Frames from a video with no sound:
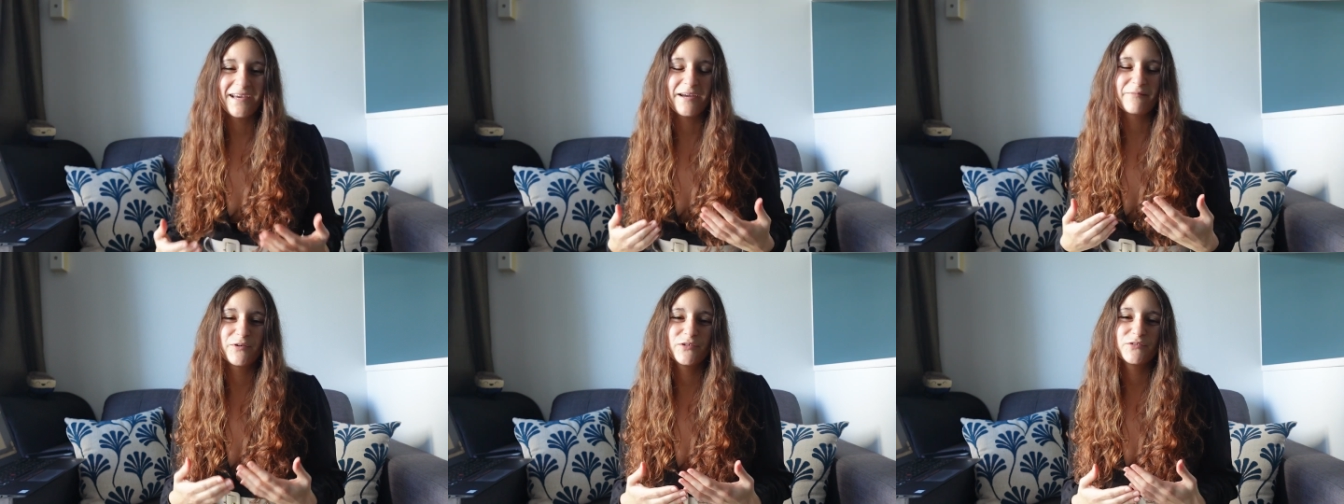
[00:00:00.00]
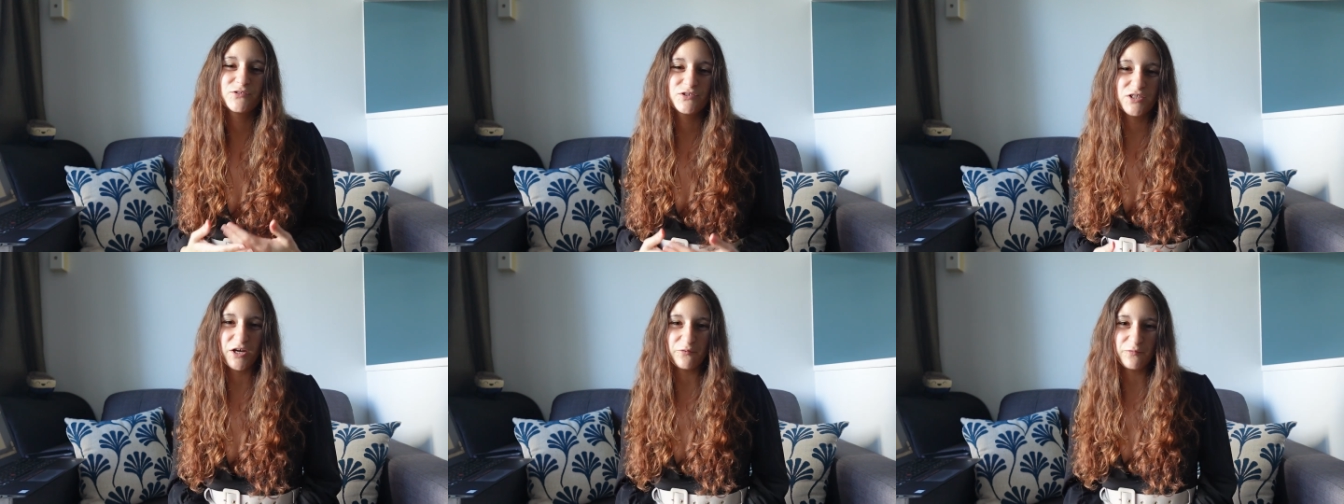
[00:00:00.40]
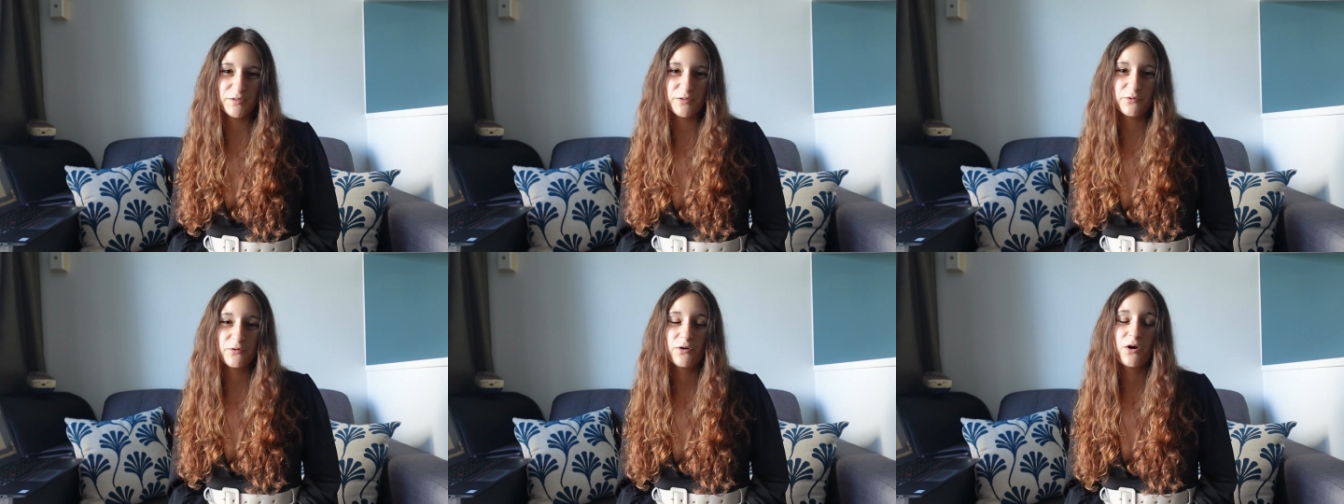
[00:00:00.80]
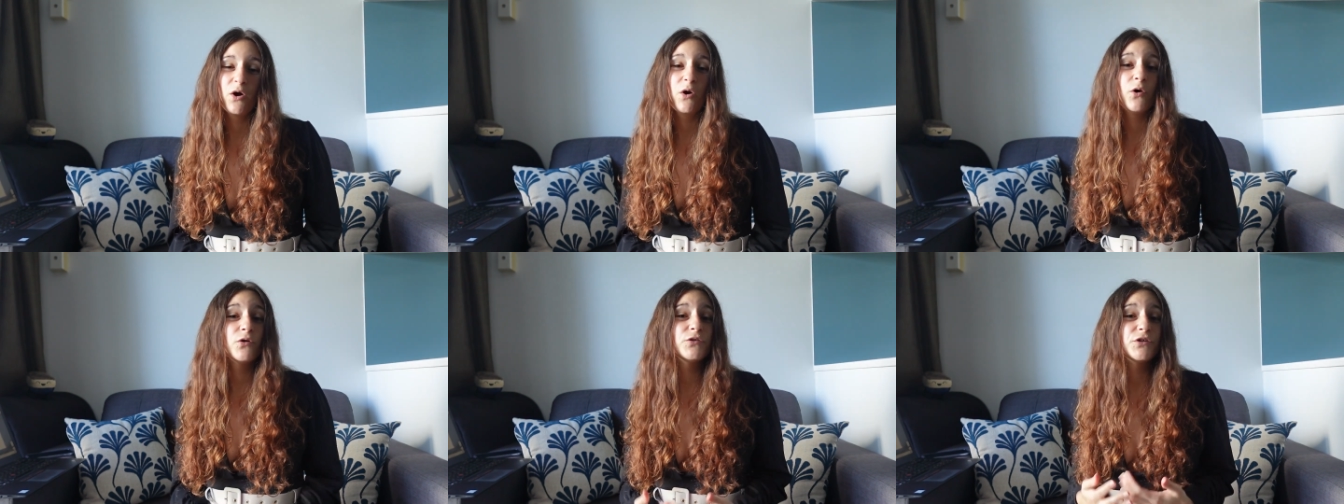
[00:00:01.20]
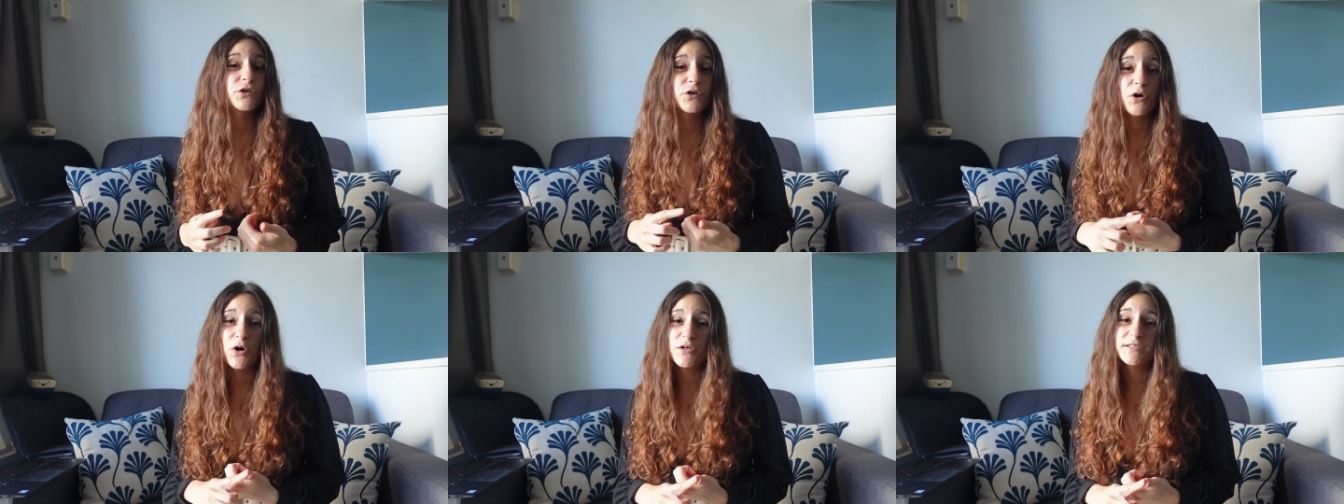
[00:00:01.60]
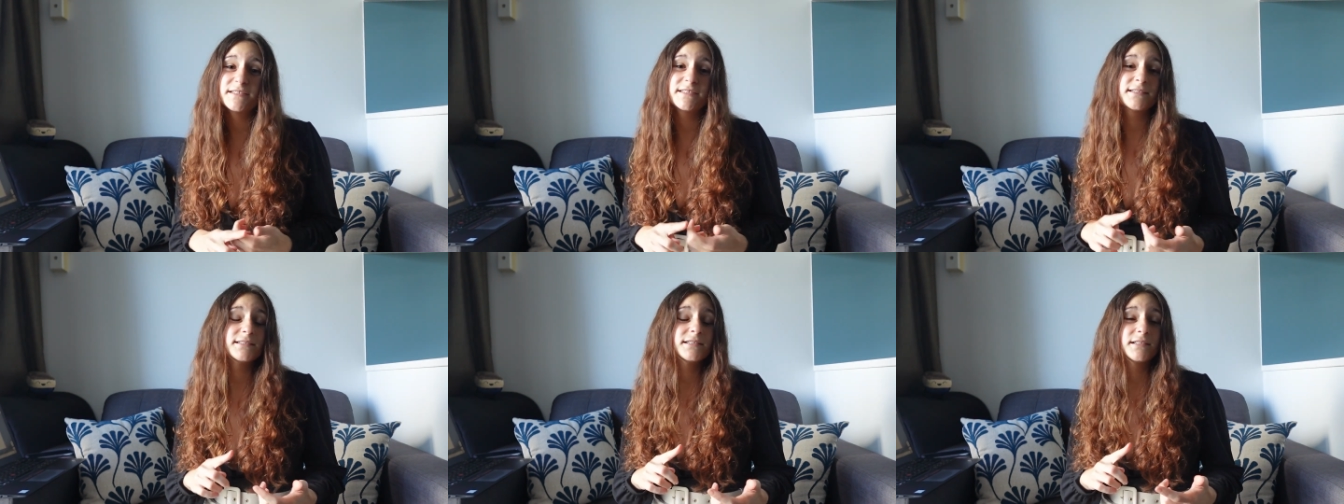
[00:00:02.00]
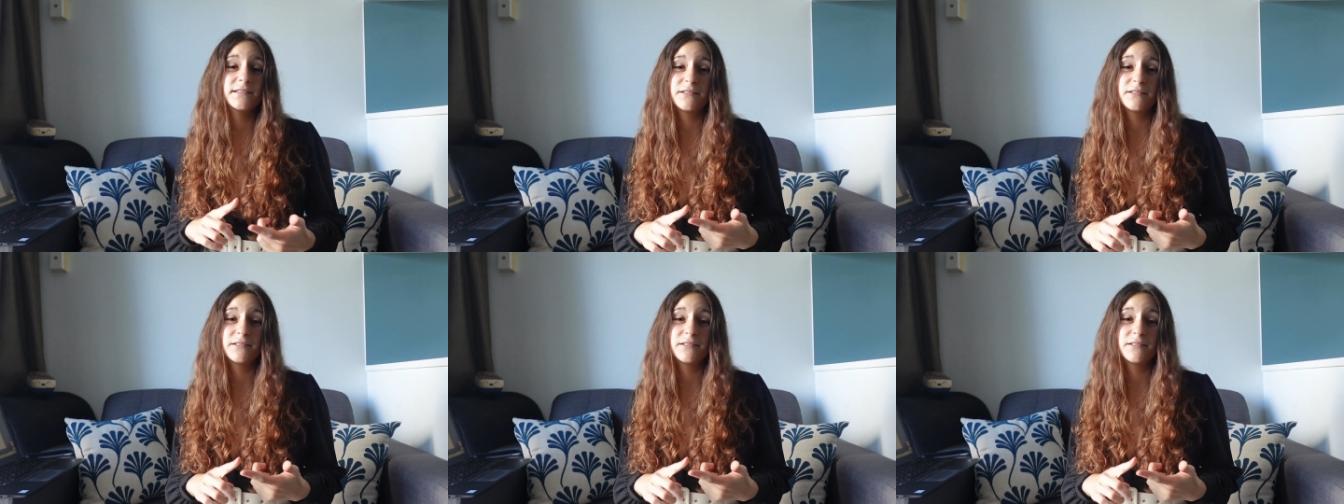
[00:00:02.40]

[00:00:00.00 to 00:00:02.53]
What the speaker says: I'm going to share with you all the costs,